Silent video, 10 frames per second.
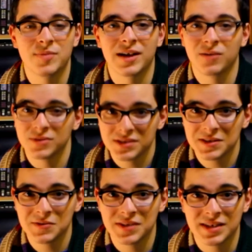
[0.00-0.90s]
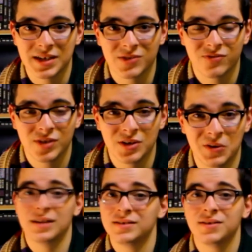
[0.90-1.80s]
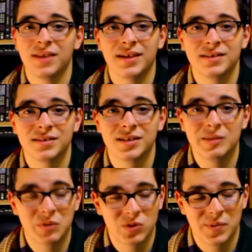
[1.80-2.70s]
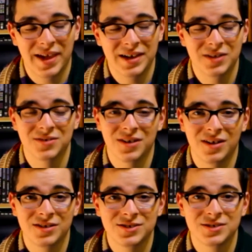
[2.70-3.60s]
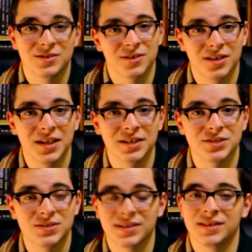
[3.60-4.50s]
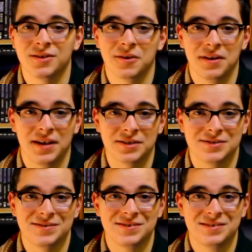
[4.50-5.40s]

and I will see you in the next video. Until then, keep expanding your knowledge, your collection, and your connection.